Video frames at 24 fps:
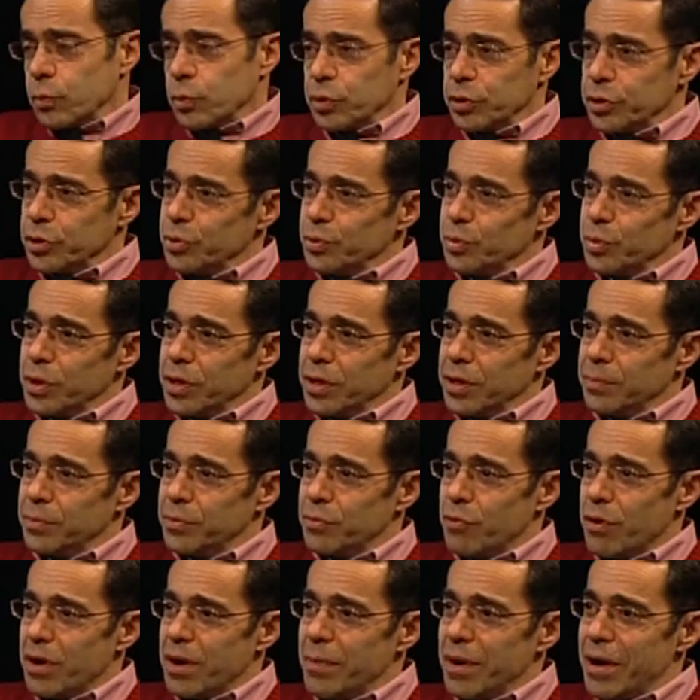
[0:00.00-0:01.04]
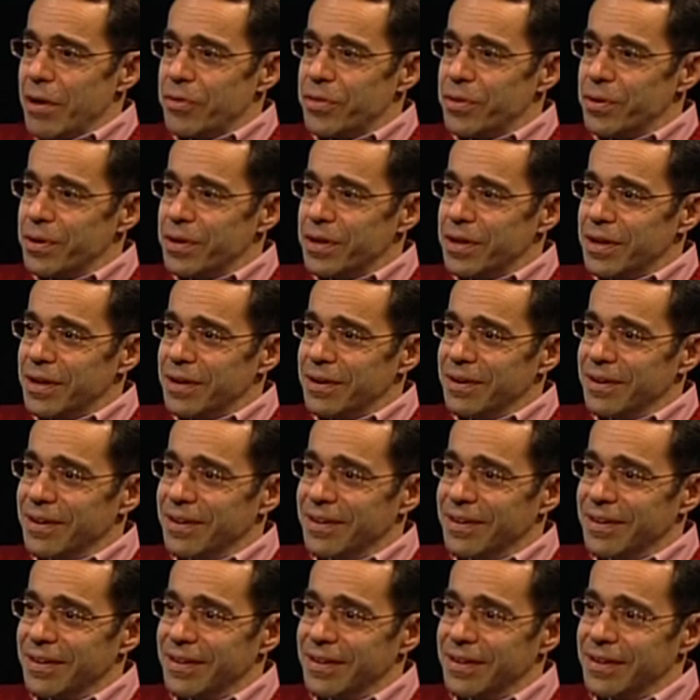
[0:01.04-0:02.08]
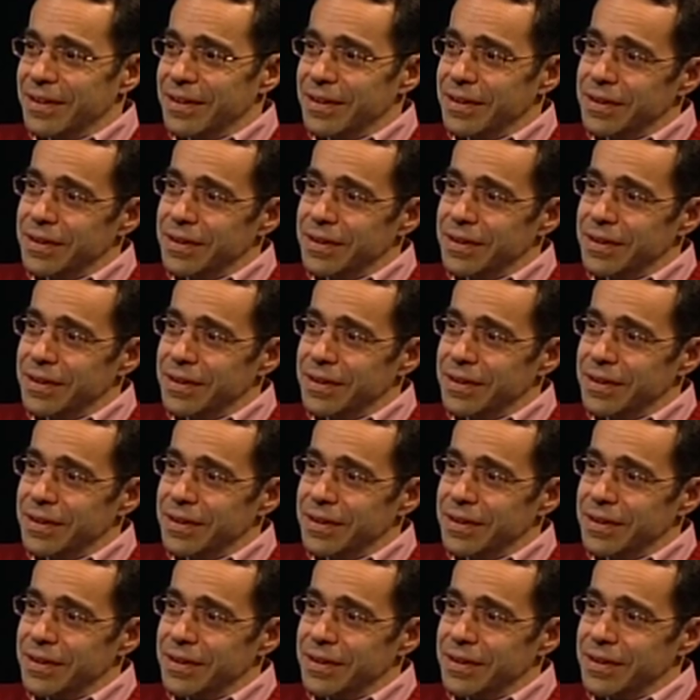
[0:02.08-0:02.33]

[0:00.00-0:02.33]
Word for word: Will you um, run a marathon again? I